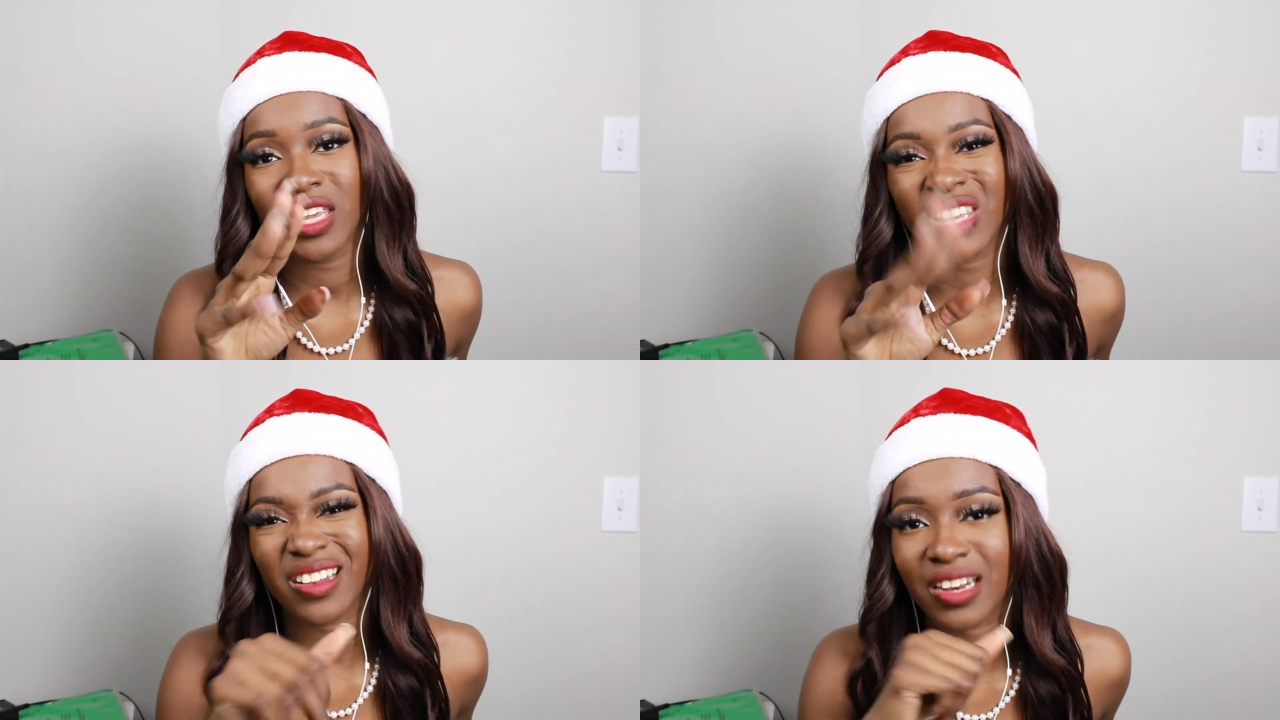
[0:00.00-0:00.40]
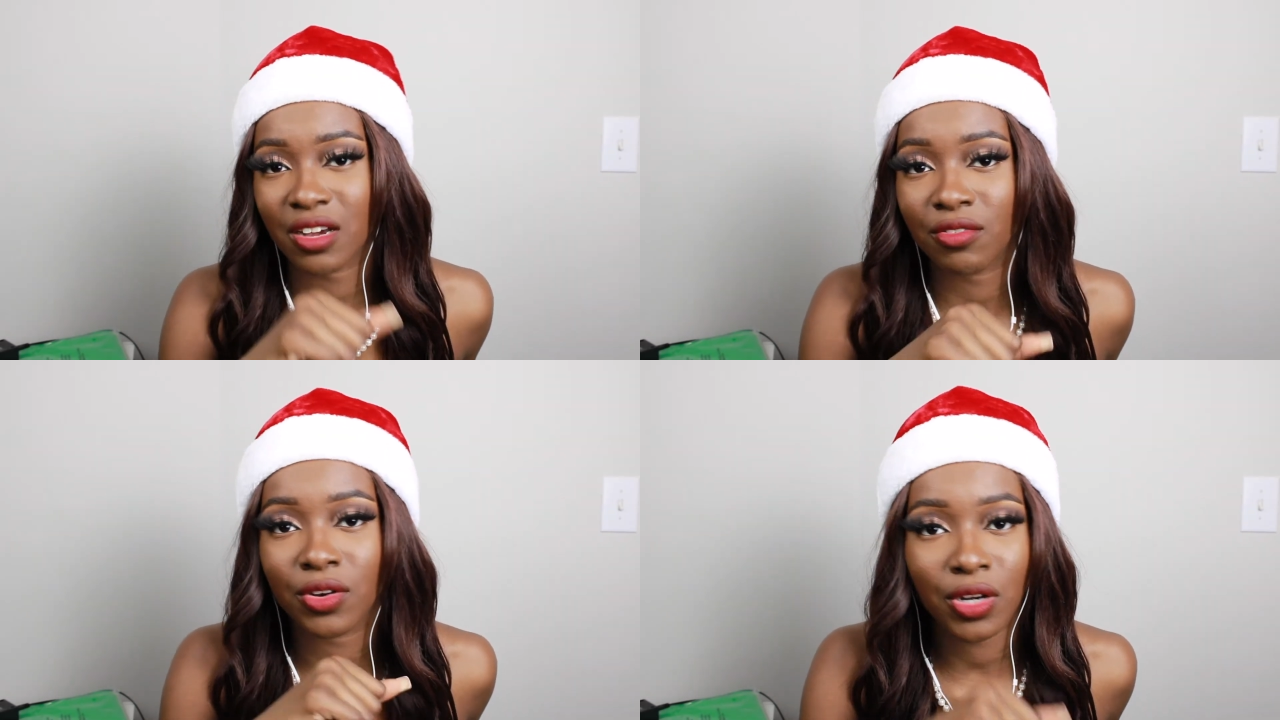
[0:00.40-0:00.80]
You
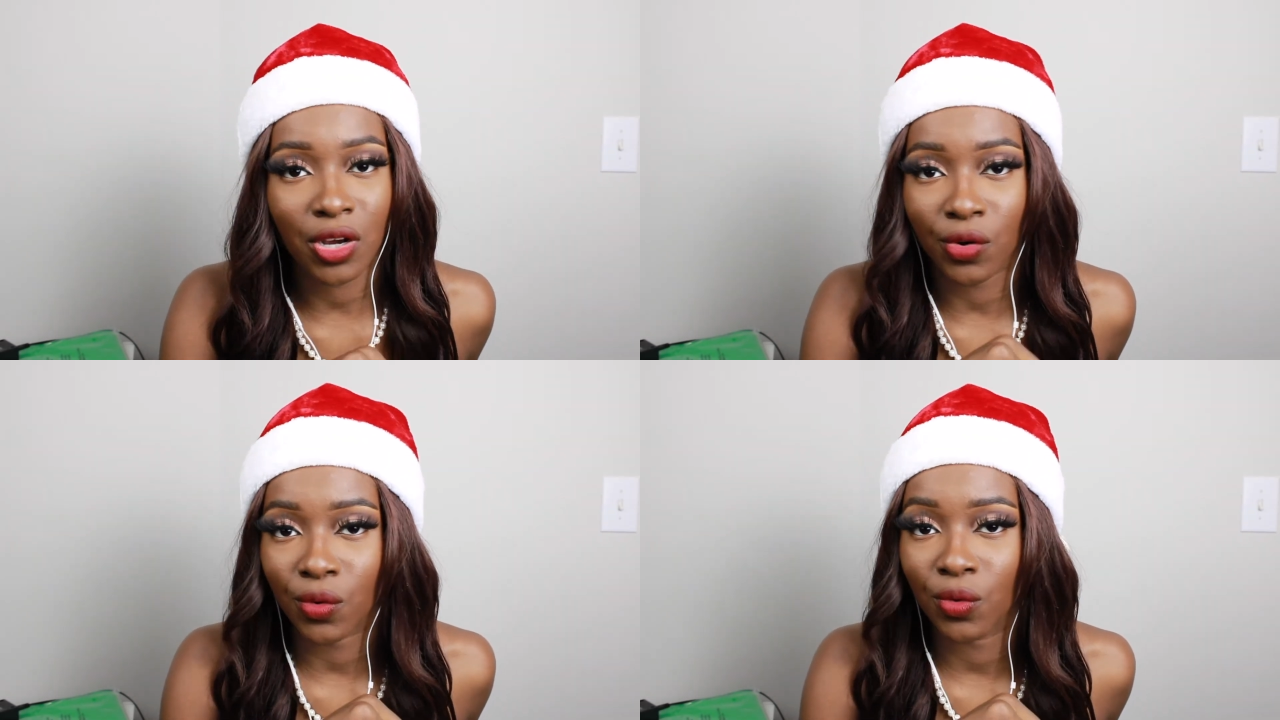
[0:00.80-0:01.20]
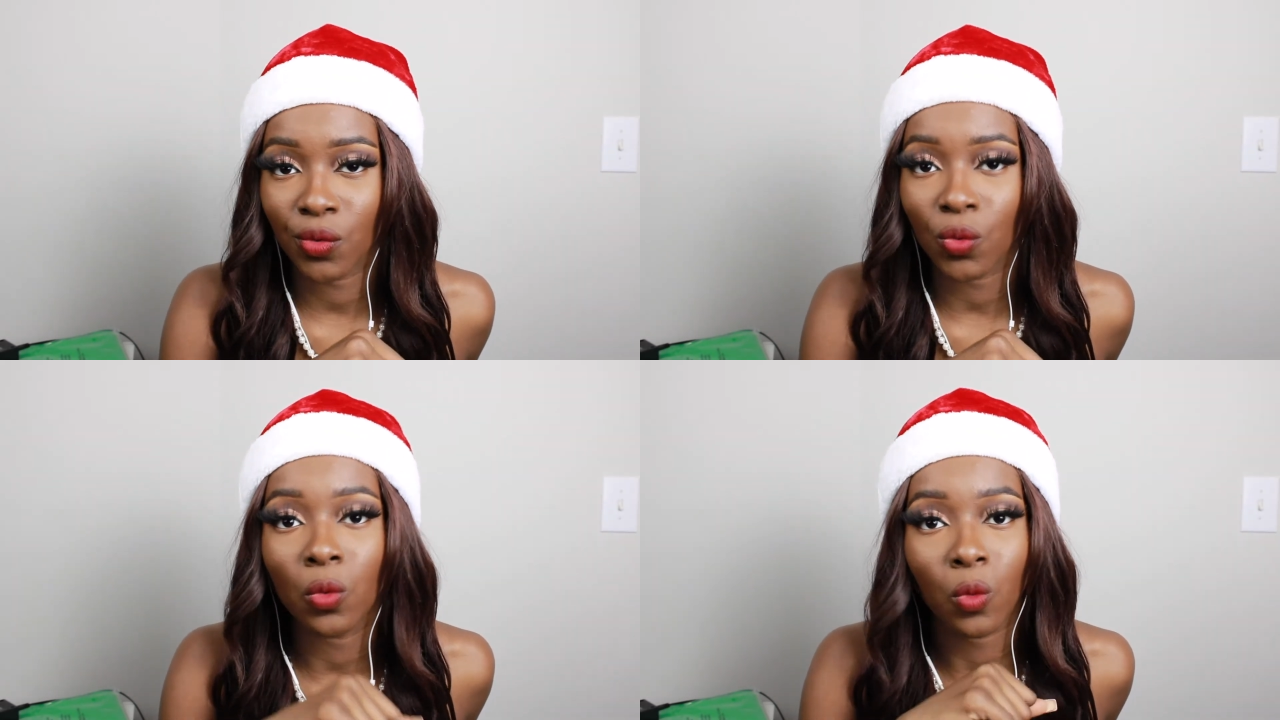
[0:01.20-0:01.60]
never know
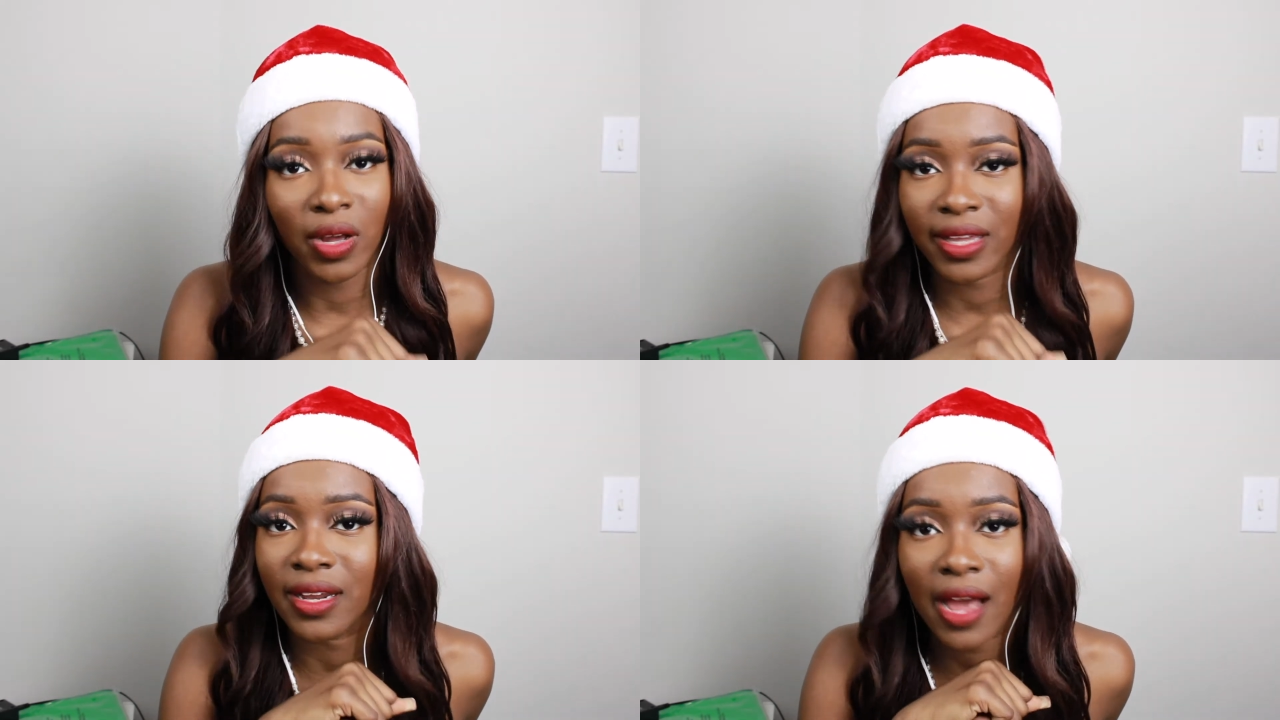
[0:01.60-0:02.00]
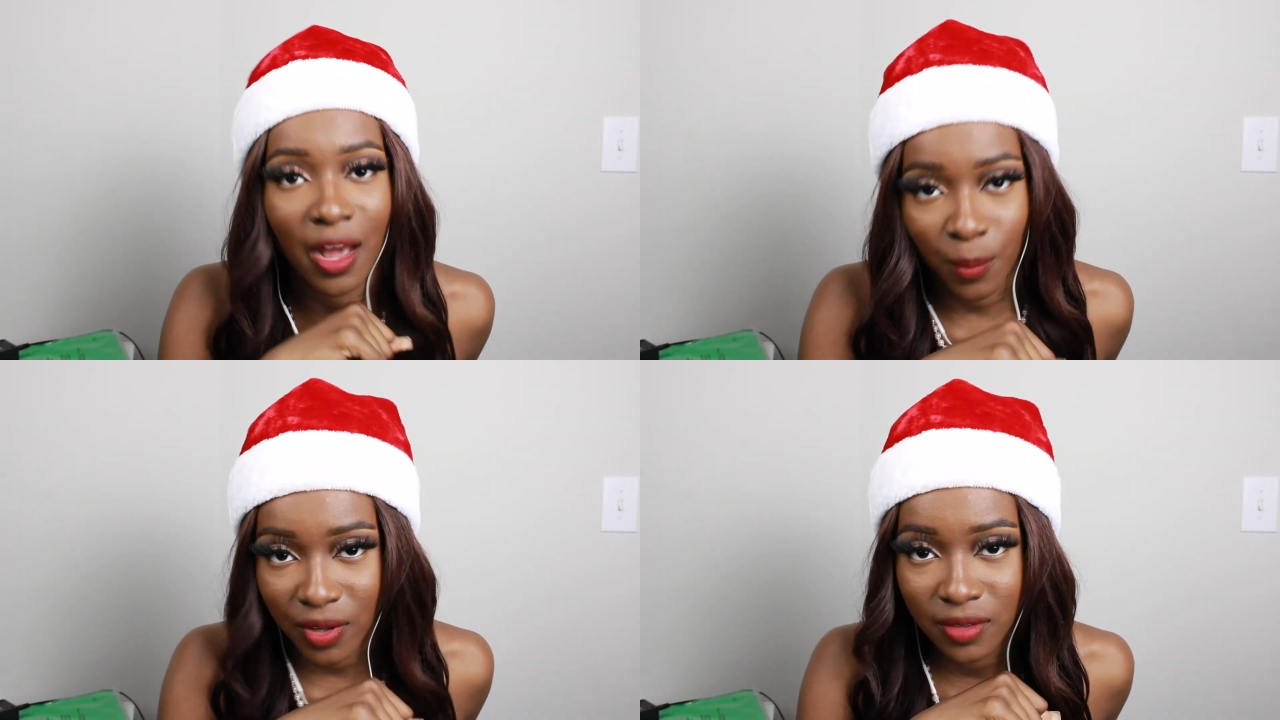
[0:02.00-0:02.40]
what could
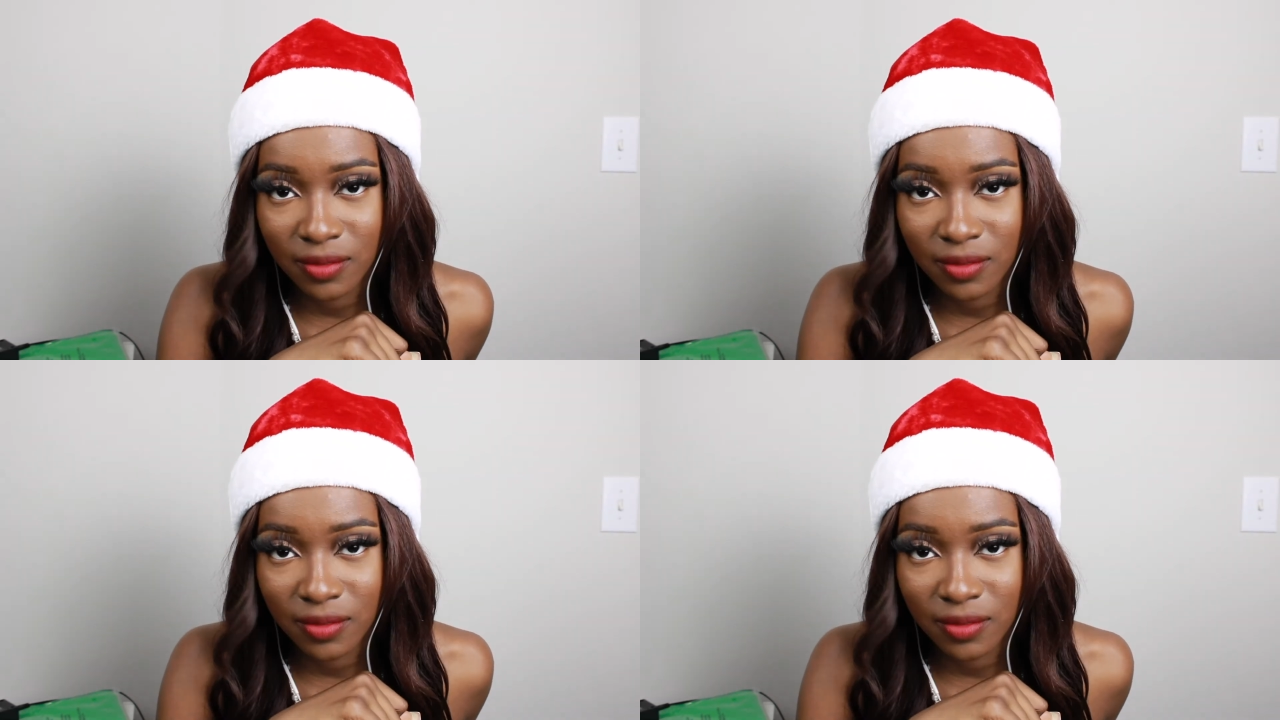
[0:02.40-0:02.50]
happen.